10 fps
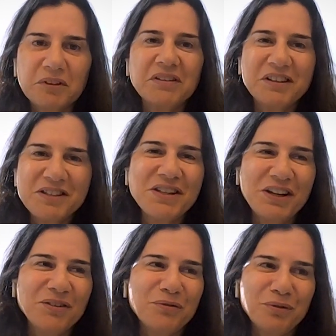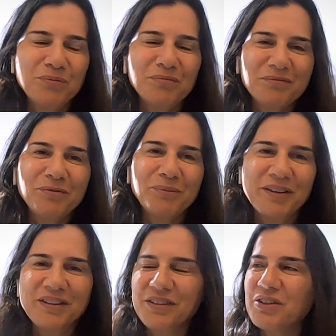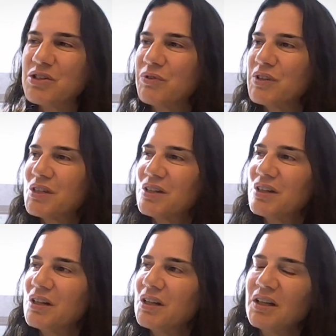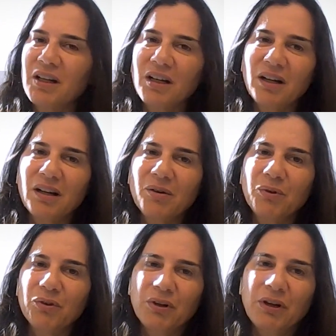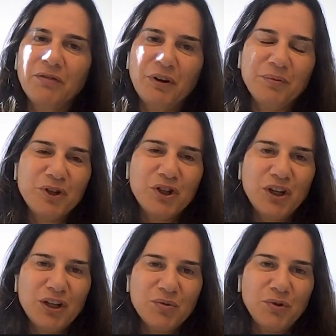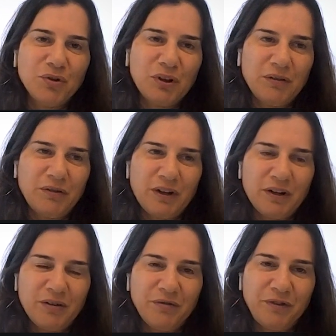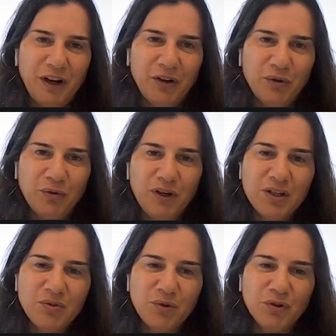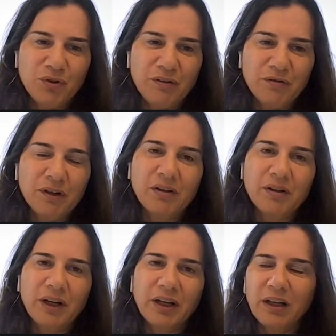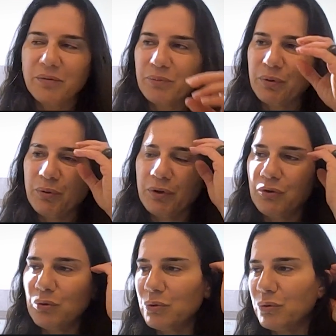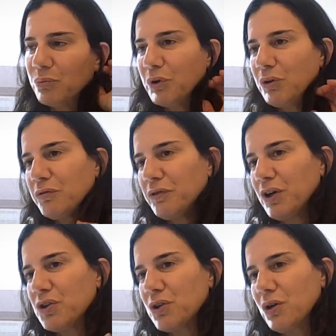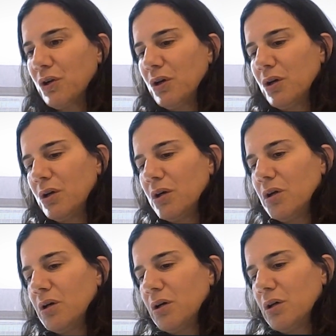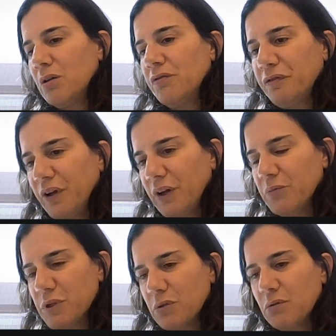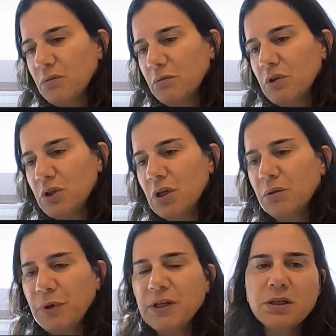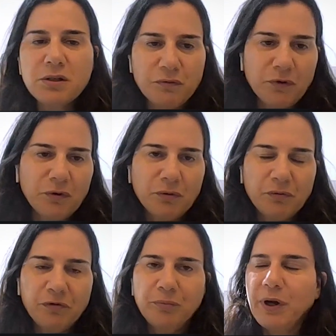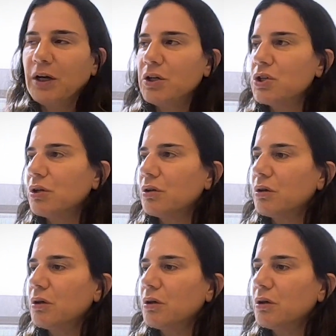That's taken from other industries. We don't have our machines. We don't have our factories. We don't have but we do manufacture the films, which are the basis for packaging.